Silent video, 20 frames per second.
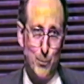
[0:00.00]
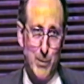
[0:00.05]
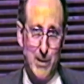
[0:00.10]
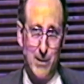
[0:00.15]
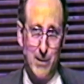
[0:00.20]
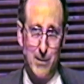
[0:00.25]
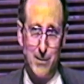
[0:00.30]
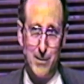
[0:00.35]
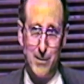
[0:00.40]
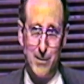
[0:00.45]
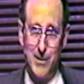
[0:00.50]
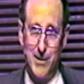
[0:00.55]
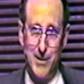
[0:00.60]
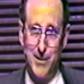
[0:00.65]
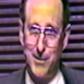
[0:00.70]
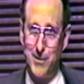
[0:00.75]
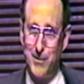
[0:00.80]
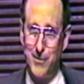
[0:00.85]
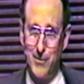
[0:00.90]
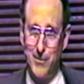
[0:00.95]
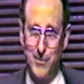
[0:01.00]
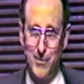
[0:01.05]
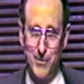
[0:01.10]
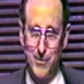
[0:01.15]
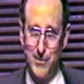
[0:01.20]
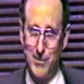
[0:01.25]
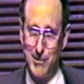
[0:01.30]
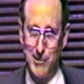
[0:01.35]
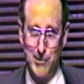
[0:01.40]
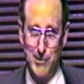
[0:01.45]
mental uh,
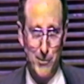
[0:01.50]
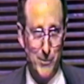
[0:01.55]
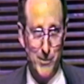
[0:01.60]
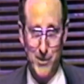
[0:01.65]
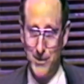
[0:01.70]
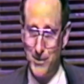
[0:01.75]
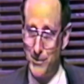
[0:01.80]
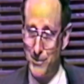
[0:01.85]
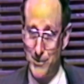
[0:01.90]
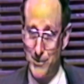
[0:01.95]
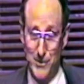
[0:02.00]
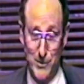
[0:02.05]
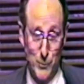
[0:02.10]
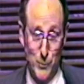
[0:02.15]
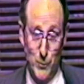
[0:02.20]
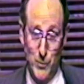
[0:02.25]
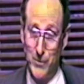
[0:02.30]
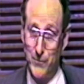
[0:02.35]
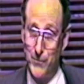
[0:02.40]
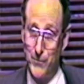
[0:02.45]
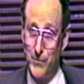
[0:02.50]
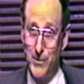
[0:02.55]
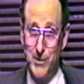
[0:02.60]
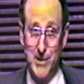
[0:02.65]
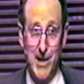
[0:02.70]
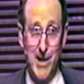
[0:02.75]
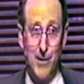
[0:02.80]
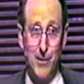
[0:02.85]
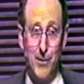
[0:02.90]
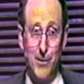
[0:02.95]
acuity is, is, wonderful.
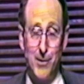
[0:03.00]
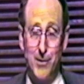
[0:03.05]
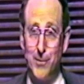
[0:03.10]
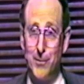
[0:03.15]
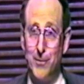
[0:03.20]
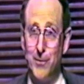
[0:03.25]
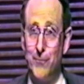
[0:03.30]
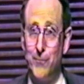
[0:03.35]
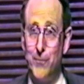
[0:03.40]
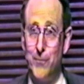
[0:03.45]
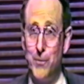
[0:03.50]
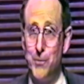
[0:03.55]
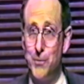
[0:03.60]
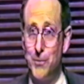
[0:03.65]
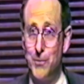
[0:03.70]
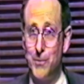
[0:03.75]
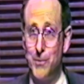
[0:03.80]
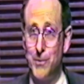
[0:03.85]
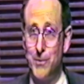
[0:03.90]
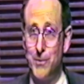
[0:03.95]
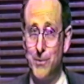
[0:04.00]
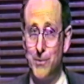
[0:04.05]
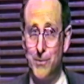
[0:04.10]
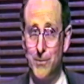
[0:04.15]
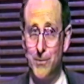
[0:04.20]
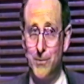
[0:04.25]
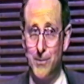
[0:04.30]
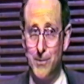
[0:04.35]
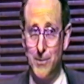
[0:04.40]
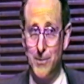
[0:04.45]
His outlook on the future is,
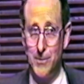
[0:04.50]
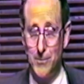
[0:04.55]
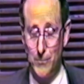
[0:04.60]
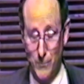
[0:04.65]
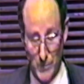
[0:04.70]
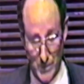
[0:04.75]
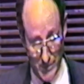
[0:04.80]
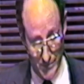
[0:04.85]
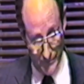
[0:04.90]
is